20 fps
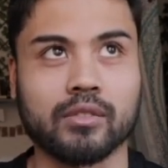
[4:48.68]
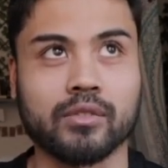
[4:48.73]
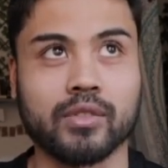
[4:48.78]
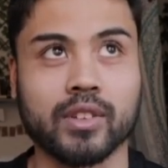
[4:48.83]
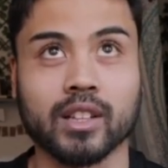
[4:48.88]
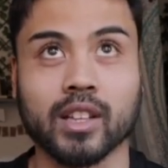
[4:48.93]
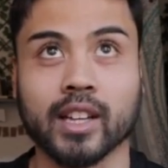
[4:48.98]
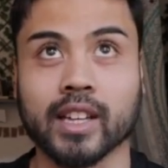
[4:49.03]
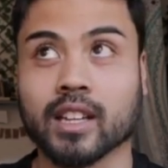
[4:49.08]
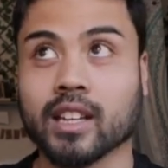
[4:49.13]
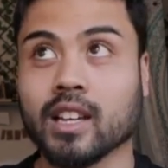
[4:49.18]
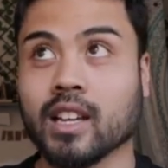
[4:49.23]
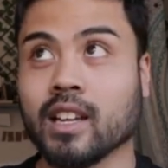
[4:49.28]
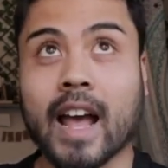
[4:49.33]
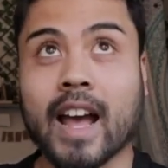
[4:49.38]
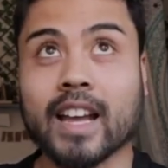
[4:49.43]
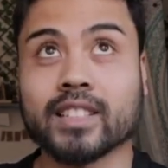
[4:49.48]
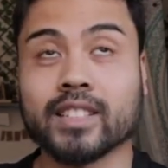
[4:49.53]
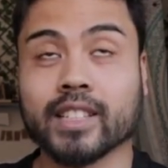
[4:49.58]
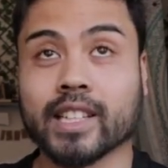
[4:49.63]
feel like
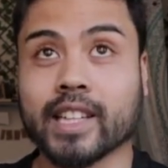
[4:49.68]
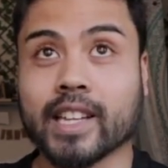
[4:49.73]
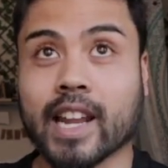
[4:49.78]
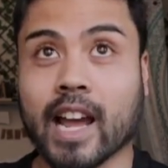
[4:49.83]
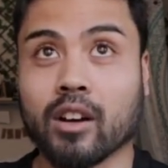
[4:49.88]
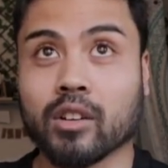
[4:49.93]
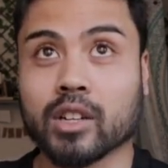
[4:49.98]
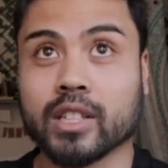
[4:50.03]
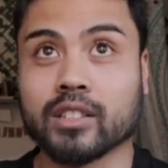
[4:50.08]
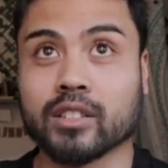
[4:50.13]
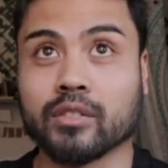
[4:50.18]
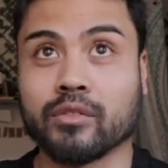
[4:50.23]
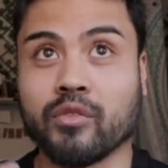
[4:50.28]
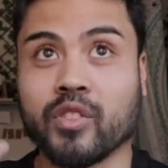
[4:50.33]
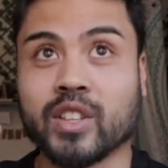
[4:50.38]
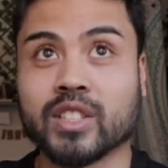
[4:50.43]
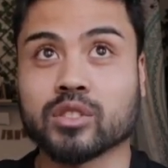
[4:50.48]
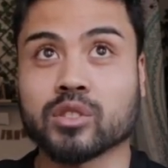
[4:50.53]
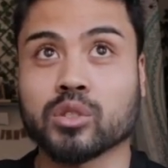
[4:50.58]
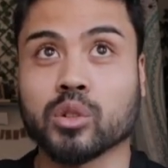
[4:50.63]
acting it out in the
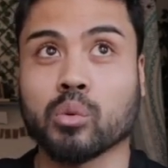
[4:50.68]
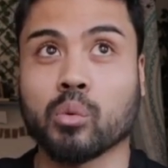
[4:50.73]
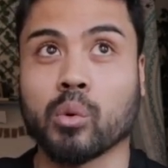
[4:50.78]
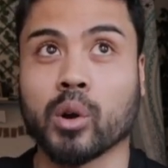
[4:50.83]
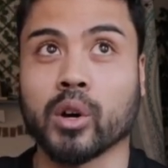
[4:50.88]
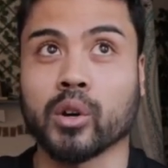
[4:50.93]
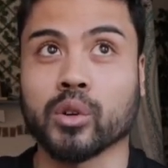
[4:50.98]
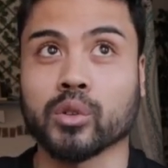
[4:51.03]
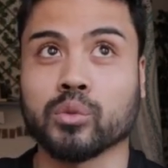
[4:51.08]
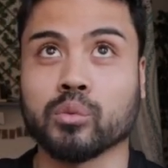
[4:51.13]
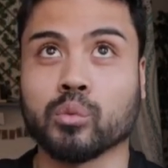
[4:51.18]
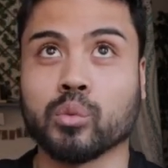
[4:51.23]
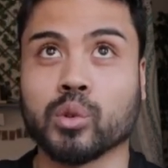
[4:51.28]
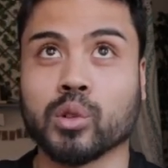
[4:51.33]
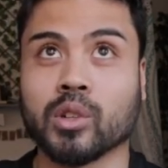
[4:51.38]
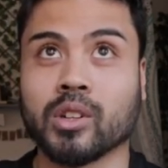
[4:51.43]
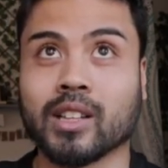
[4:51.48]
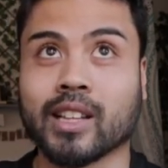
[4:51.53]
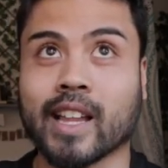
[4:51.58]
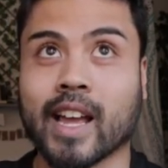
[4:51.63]
physical world
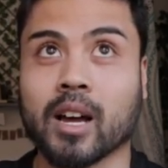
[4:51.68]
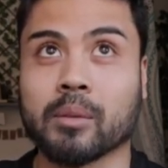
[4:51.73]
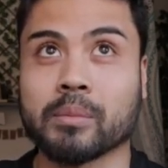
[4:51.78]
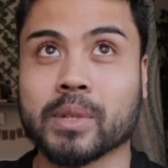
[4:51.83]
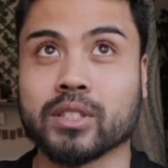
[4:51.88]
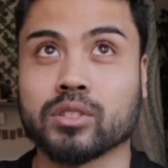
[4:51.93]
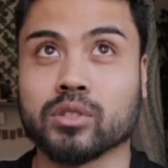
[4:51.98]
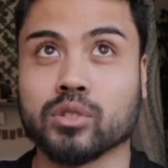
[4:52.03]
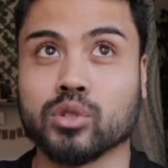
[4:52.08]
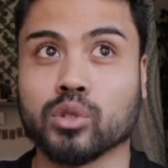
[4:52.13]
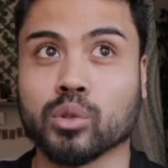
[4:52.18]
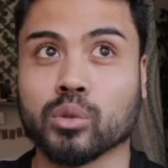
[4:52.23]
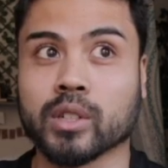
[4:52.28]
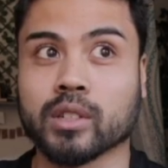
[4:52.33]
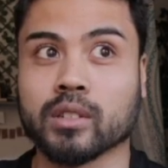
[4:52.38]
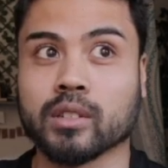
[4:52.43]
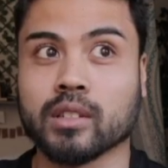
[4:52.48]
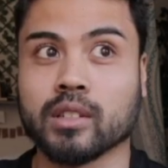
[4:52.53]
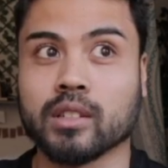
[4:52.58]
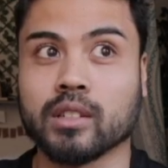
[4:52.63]
will allow me to do
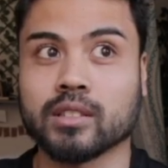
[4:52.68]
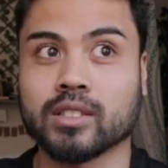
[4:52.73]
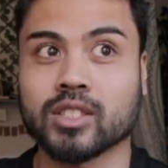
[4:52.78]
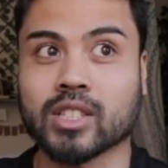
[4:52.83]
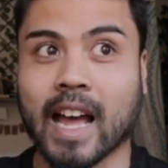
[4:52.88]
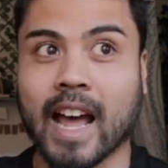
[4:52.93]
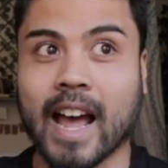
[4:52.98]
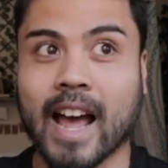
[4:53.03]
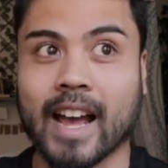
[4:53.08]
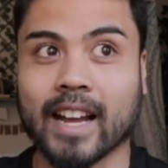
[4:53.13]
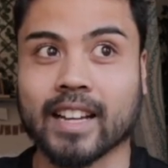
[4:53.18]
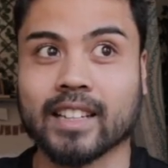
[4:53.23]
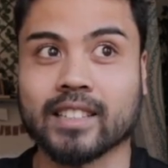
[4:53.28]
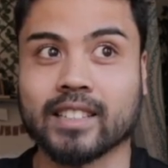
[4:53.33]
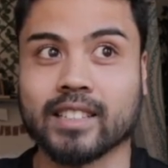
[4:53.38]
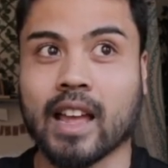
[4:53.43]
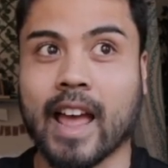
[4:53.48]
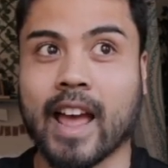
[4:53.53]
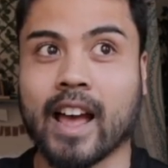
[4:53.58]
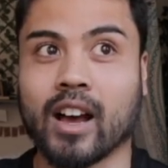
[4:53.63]
it, to act
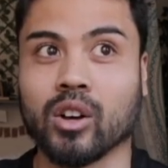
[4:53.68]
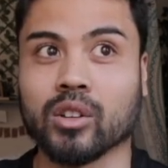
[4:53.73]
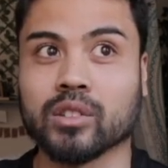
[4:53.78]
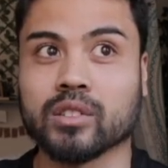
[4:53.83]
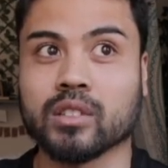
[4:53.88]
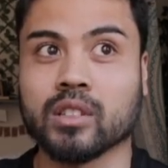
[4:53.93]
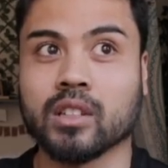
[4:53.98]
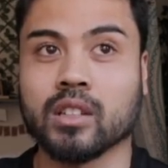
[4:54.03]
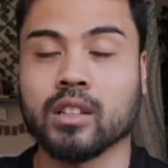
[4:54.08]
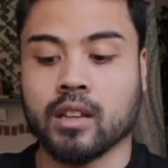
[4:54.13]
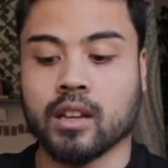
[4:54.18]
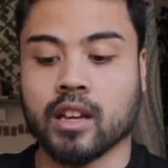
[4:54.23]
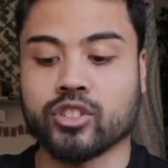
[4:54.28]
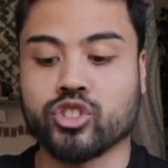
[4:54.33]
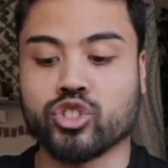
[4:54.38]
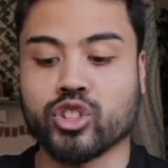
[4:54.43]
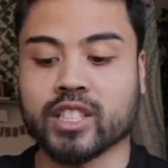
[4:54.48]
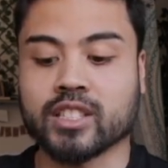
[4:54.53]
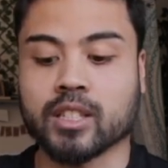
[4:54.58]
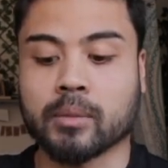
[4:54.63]
out,
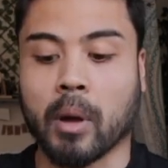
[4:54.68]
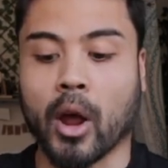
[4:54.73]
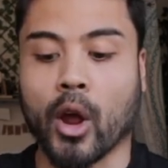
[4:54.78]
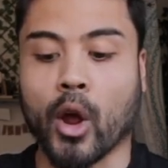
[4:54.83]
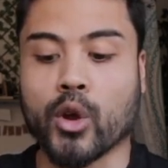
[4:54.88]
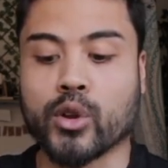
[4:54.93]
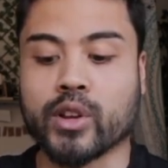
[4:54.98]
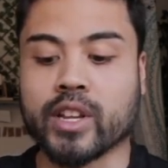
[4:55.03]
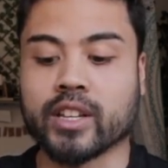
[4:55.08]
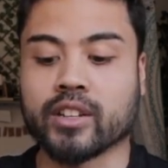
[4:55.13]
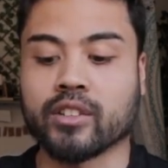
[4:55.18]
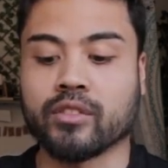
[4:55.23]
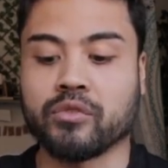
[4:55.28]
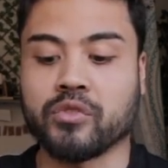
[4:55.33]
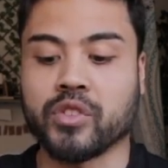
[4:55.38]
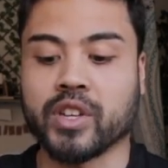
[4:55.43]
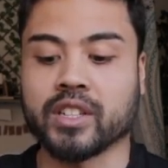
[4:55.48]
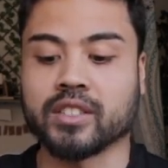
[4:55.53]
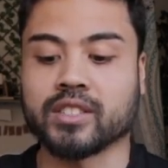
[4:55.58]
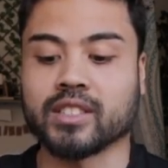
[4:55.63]
addressing my own inner
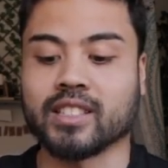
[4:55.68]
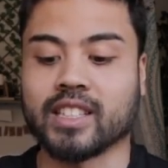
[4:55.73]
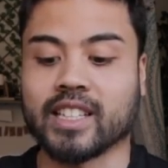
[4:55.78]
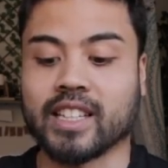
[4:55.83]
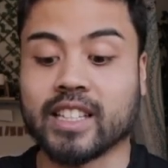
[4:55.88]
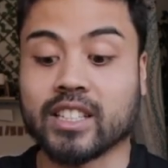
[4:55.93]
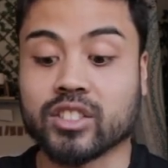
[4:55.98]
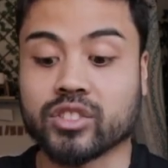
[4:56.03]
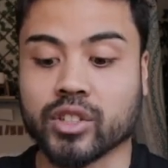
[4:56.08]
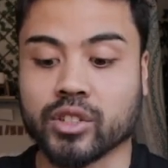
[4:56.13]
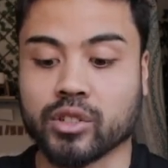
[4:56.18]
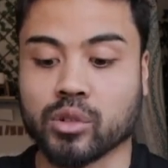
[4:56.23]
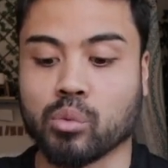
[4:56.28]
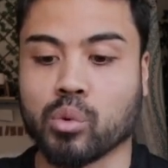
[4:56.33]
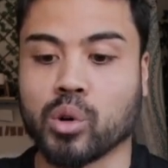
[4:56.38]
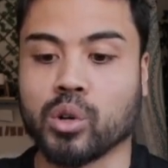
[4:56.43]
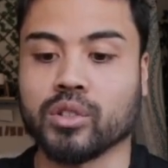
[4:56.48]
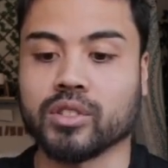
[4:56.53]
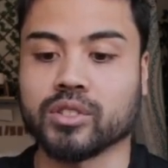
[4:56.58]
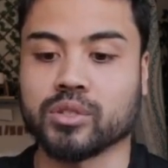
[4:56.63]
fears in the internal
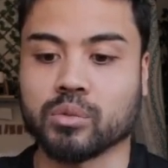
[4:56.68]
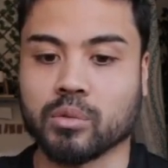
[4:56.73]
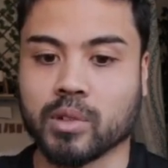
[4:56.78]
world as